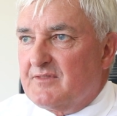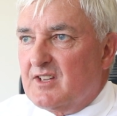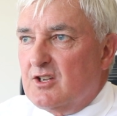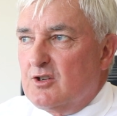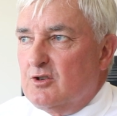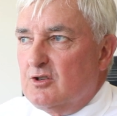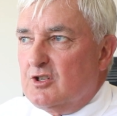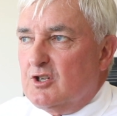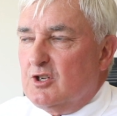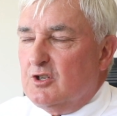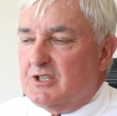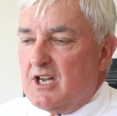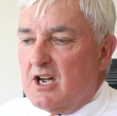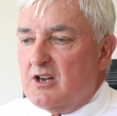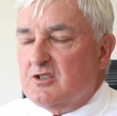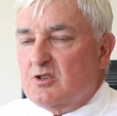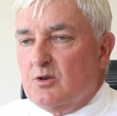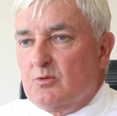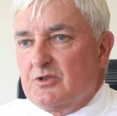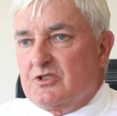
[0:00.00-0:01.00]
you
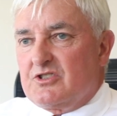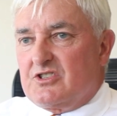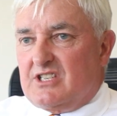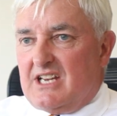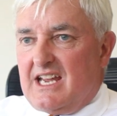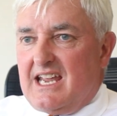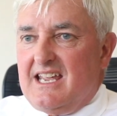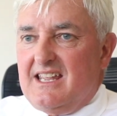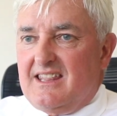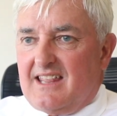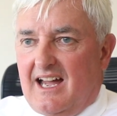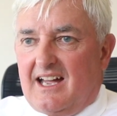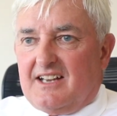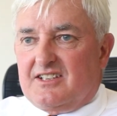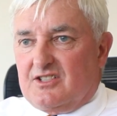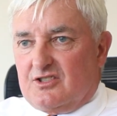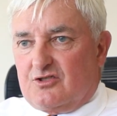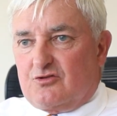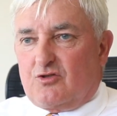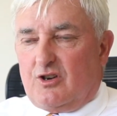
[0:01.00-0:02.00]
don't always see
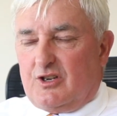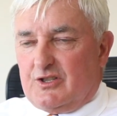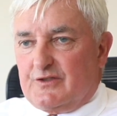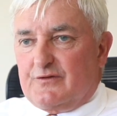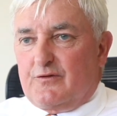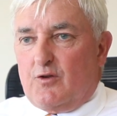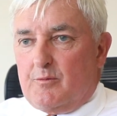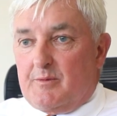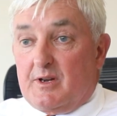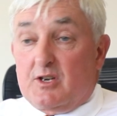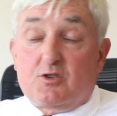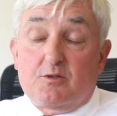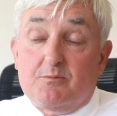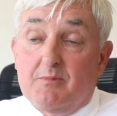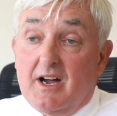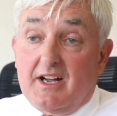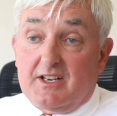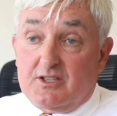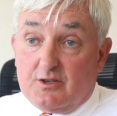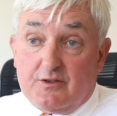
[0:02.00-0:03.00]
that as transforming as you
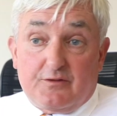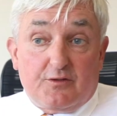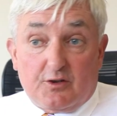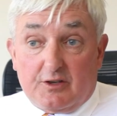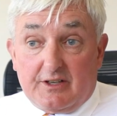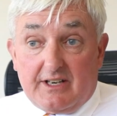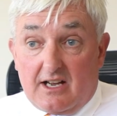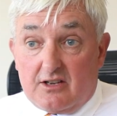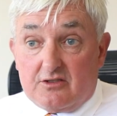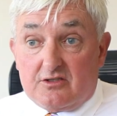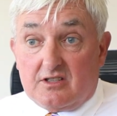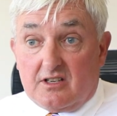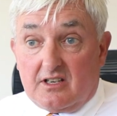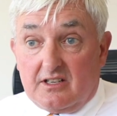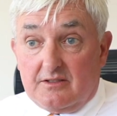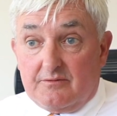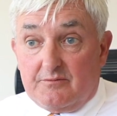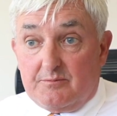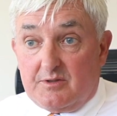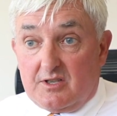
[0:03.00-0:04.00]
might do if you're an
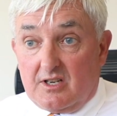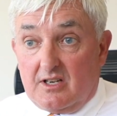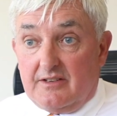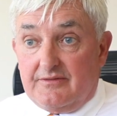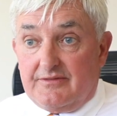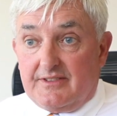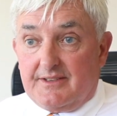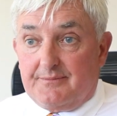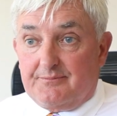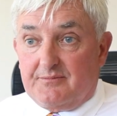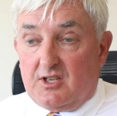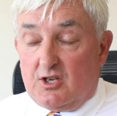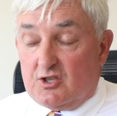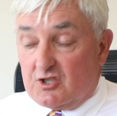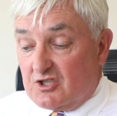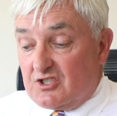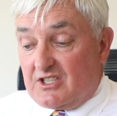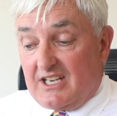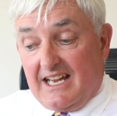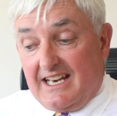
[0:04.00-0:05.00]
outside observer. You're
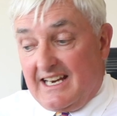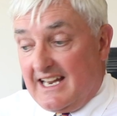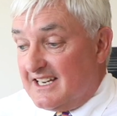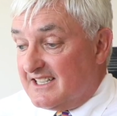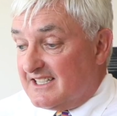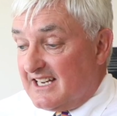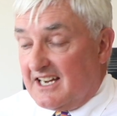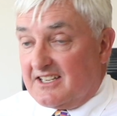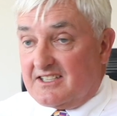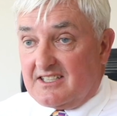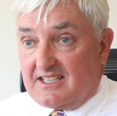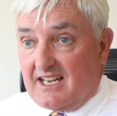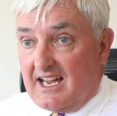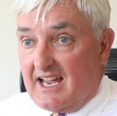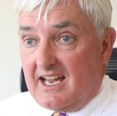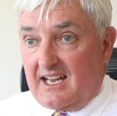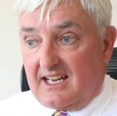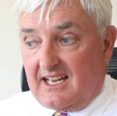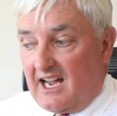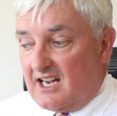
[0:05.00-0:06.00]
just in it day to
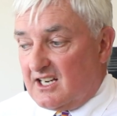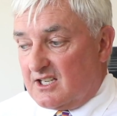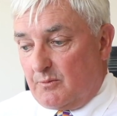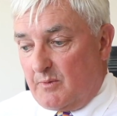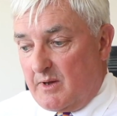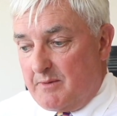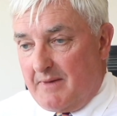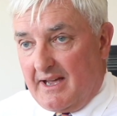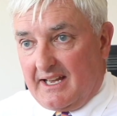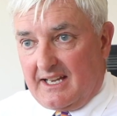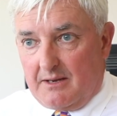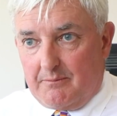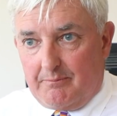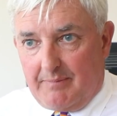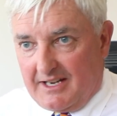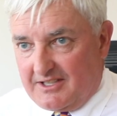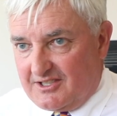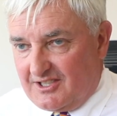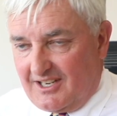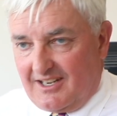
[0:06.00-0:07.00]
day. How can we make it
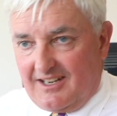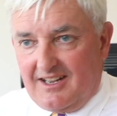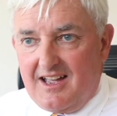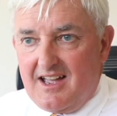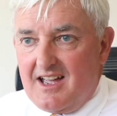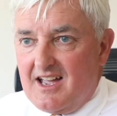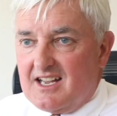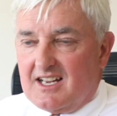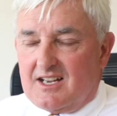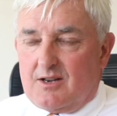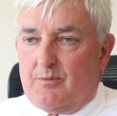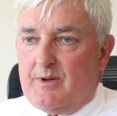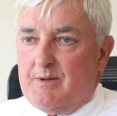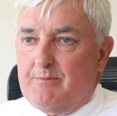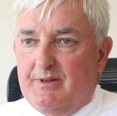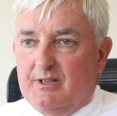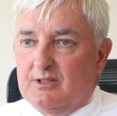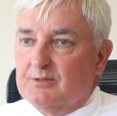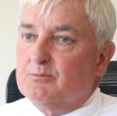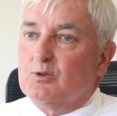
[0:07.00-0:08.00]
better? Can we
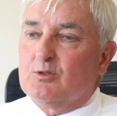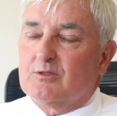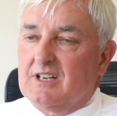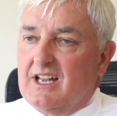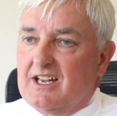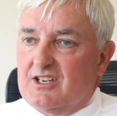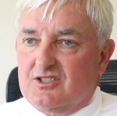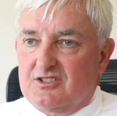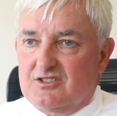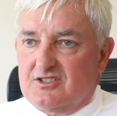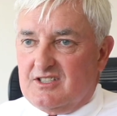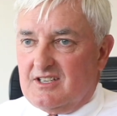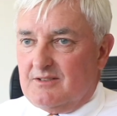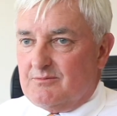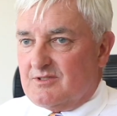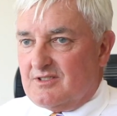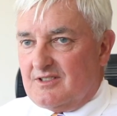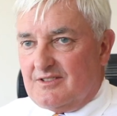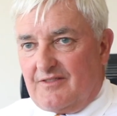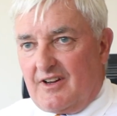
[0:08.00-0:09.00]
build more
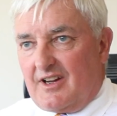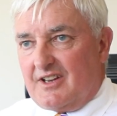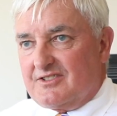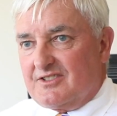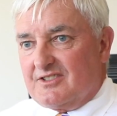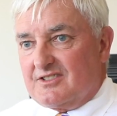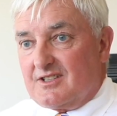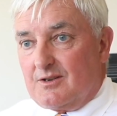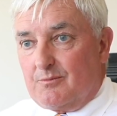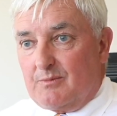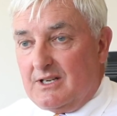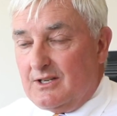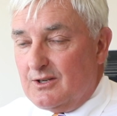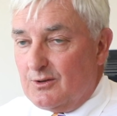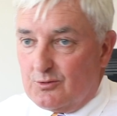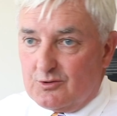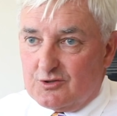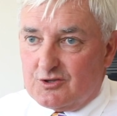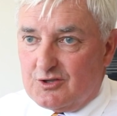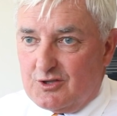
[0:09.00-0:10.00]
relationships with advisors? Can we
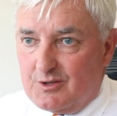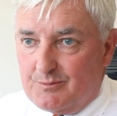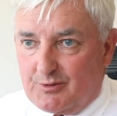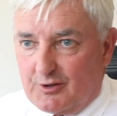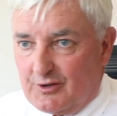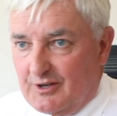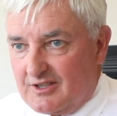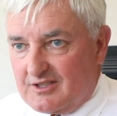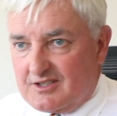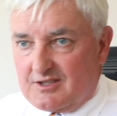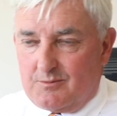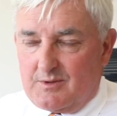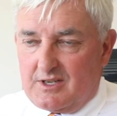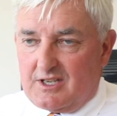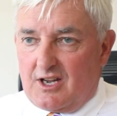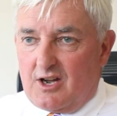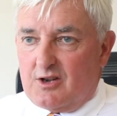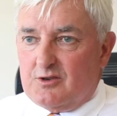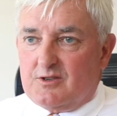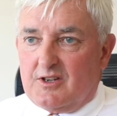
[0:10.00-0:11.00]
launch new products? Can we
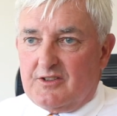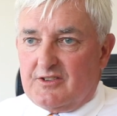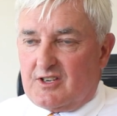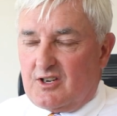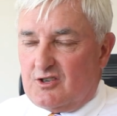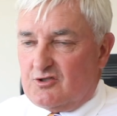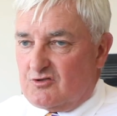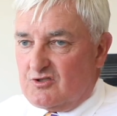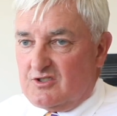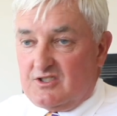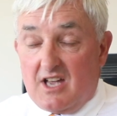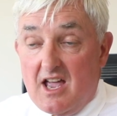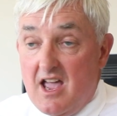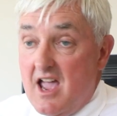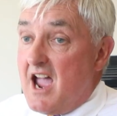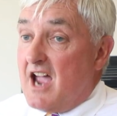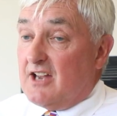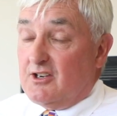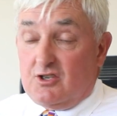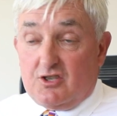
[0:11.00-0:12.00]
go to other countries?
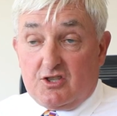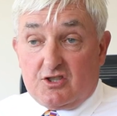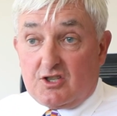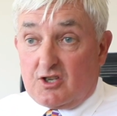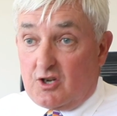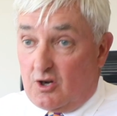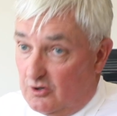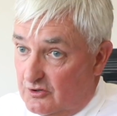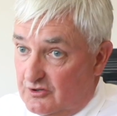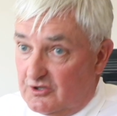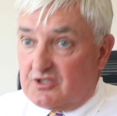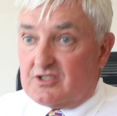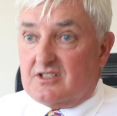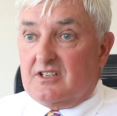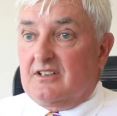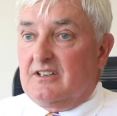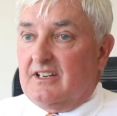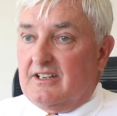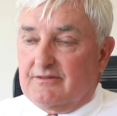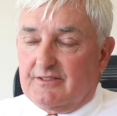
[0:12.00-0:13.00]
And you're just
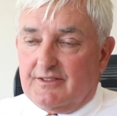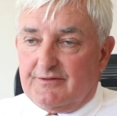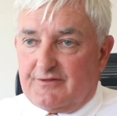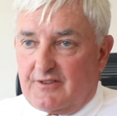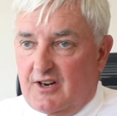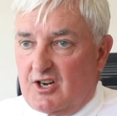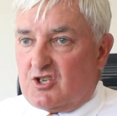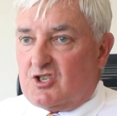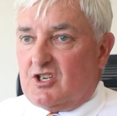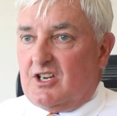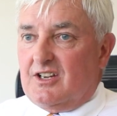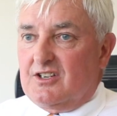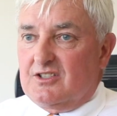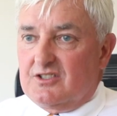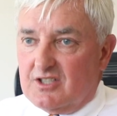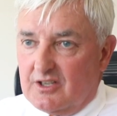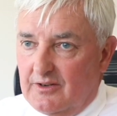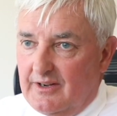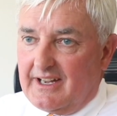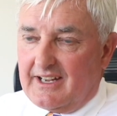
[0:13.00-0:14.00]
constantly refreshing
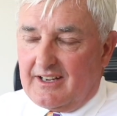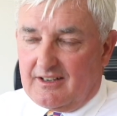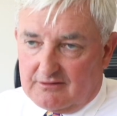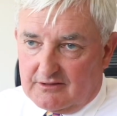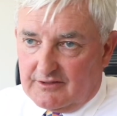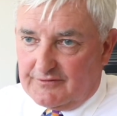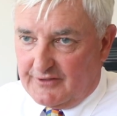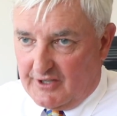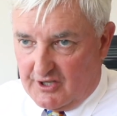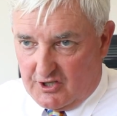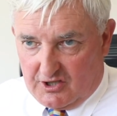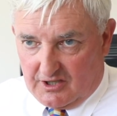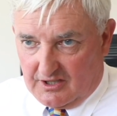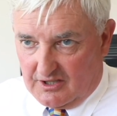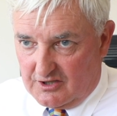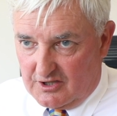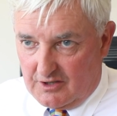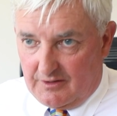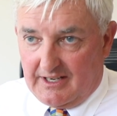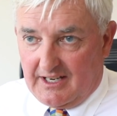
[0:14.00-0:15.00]
and doing and
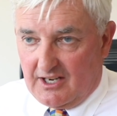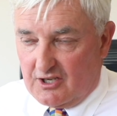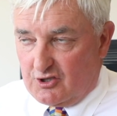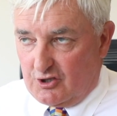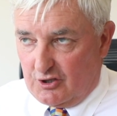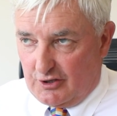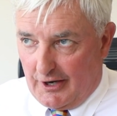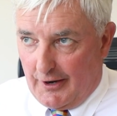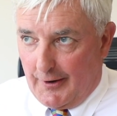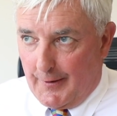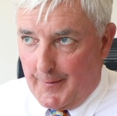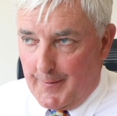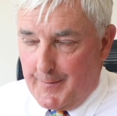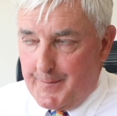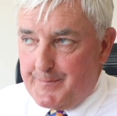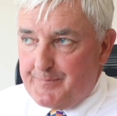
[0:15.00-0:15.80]
refreshing and doing as you go.